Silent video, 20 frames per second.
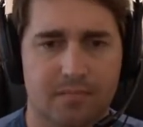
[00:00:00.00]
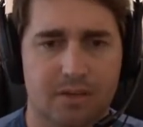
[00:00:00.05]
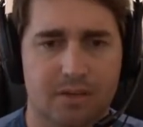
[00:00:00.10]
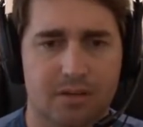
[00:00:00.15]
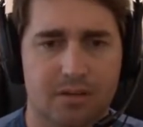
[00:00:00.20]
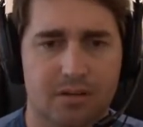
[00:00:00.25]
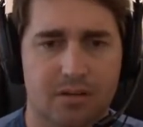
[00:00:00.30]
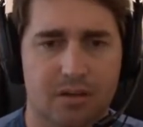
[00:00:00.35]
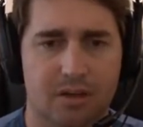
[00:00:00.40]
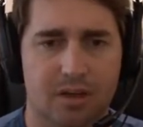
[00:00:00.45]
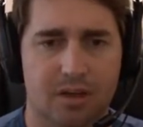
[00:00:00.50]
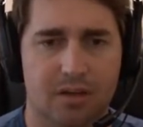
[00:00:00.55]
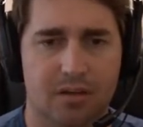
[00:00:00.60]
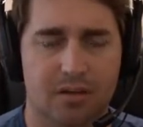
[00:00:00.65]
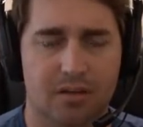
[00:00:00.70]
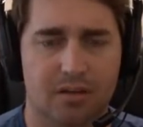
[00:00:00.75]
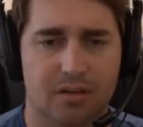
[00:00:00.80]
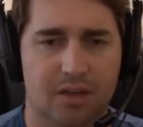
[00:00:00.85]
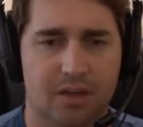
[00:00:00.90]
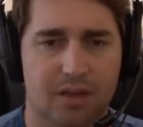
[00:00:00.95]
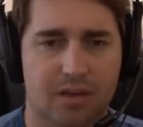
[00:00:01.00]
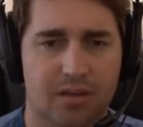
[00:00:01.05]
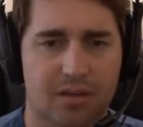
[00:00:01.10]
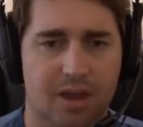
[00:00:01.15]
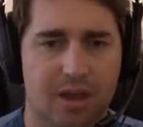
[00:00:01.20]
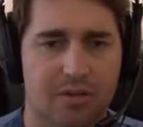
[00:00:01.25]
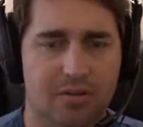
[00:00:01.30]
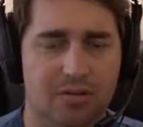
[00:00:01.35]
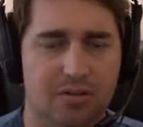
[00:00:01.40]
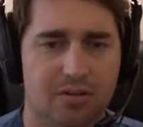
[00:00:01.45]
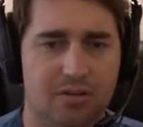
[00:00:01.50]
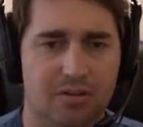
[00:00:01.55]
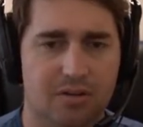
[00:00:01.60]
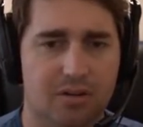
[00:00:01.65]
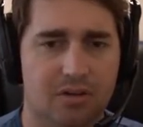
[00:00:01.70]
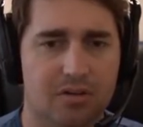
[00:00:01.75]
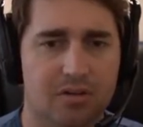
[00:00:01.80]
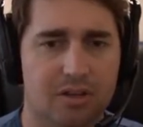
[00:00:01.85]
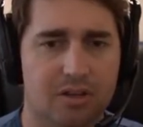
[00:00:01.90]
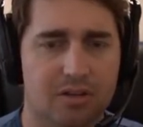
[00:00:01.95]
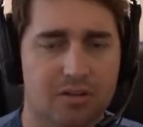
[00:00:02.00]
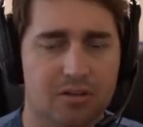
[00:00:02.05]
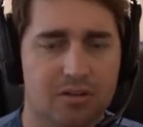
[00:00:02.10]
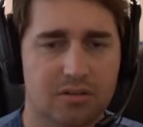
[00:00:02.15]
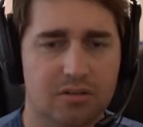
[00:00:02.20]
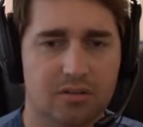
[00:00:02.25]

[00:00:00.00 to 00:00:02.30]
And I think 1,000 dark elixir.